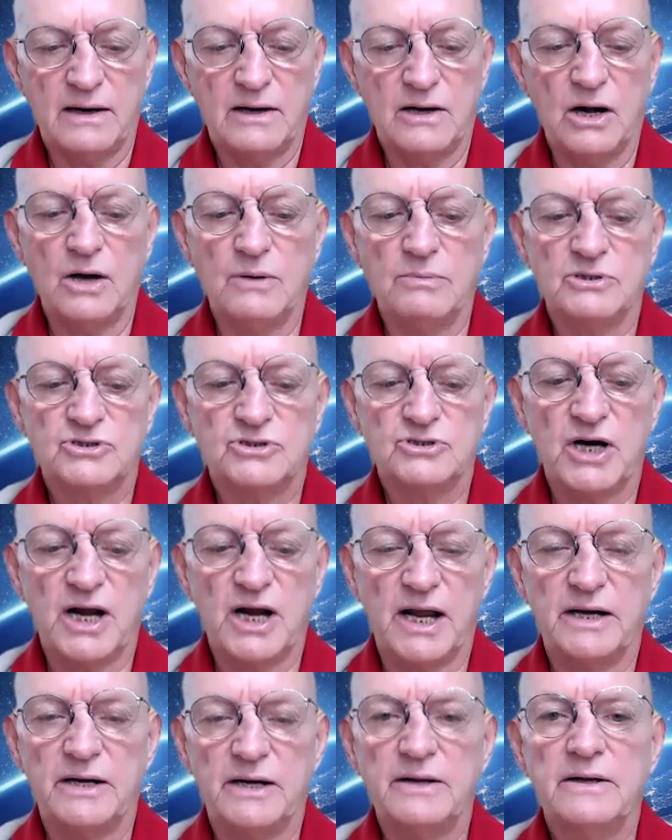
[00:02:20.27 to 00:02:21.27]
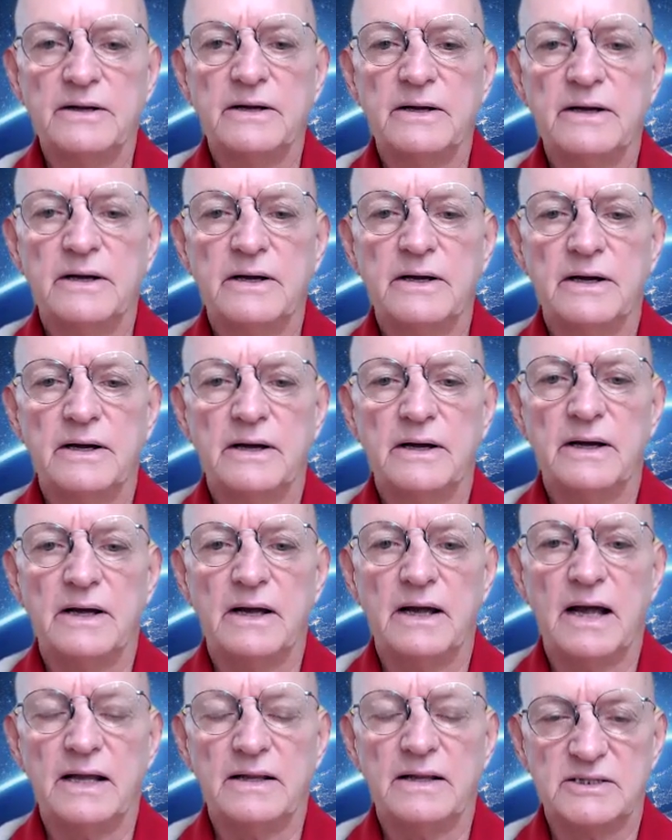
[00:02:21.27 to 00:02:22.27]
global trade,
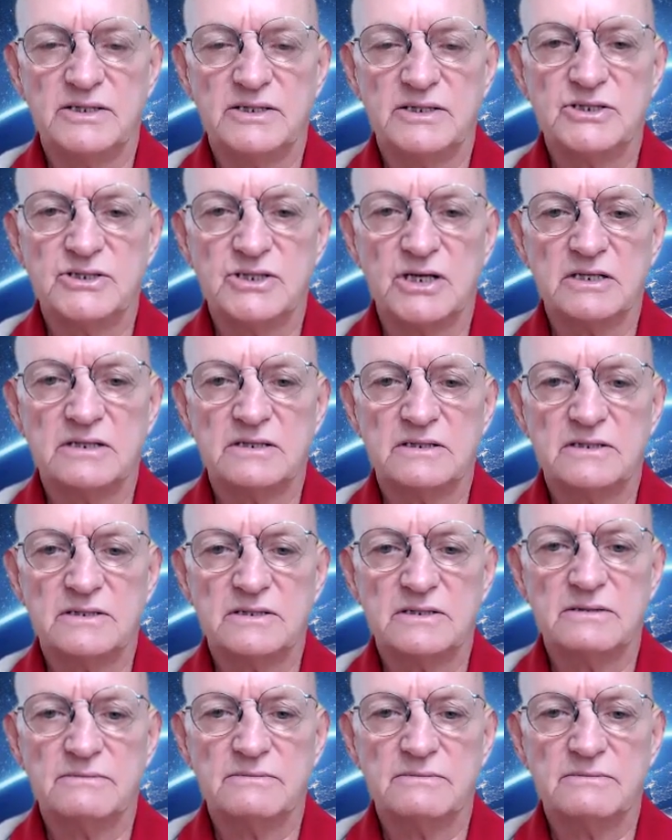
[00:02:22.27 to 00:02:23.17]
this is just